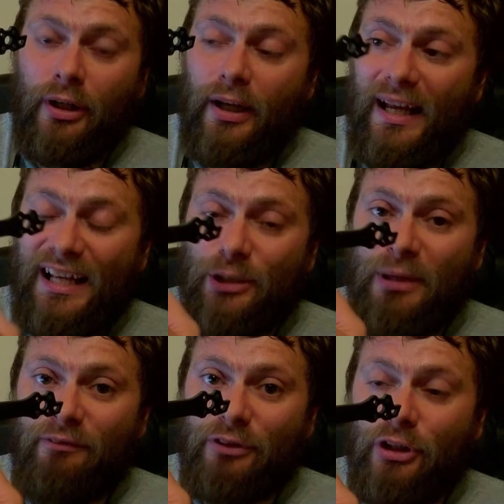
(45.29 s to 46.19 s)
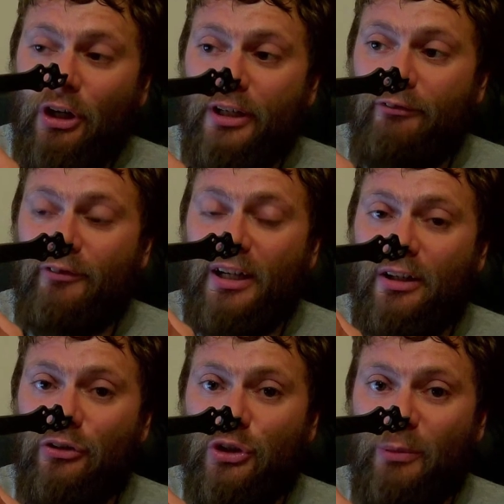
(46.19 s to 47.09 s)
It is a bit of a tight fit,
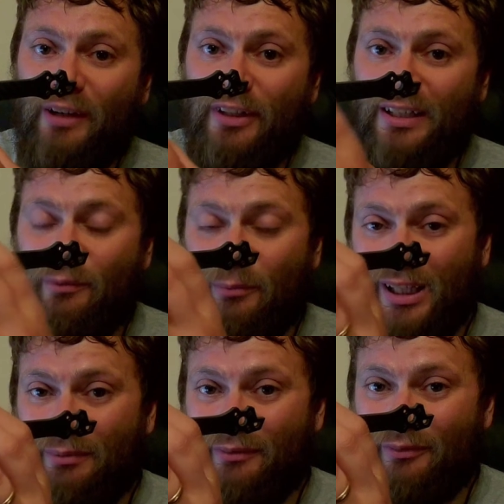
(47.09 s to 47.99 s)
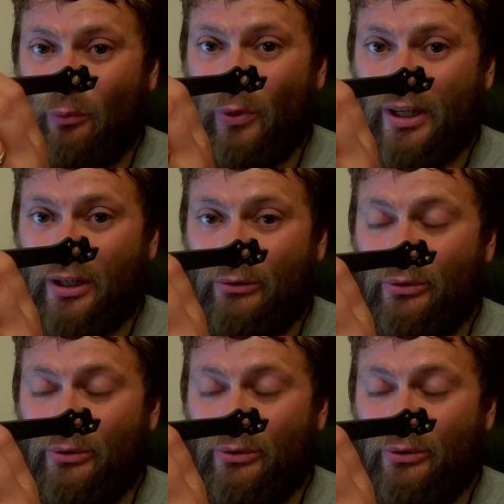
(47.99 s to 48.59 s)
so you might have to give them a little bit of a wiggle,